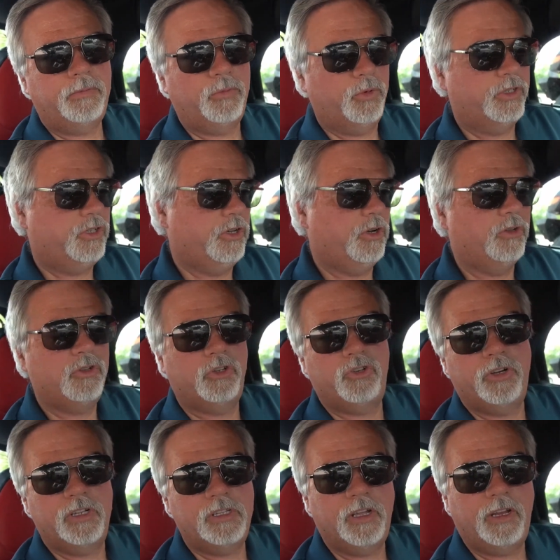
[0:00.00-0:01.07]
which could also
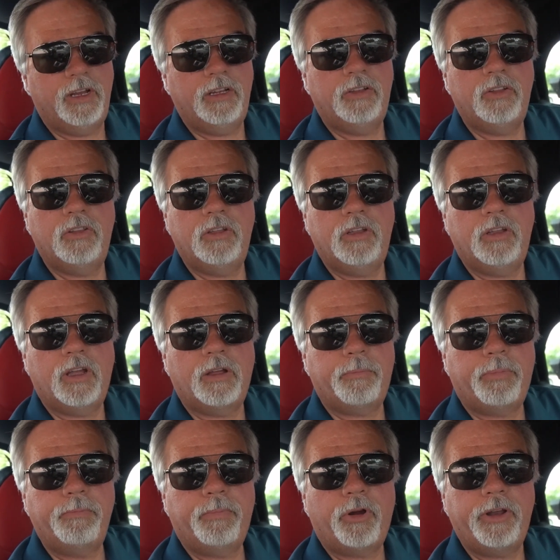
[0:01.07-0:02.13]
translate into the
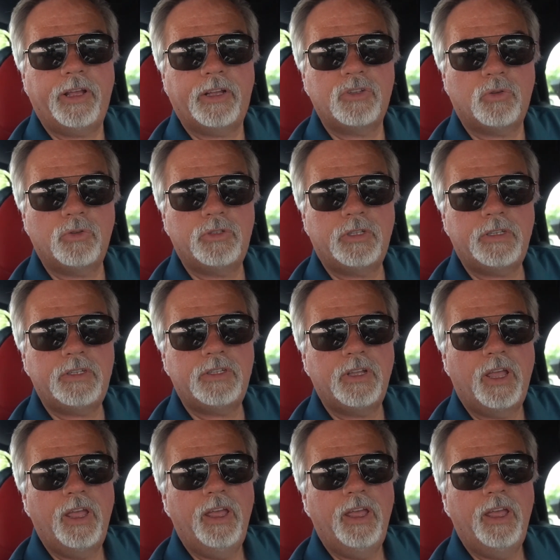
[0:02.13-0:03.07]
Pontiac Solstice.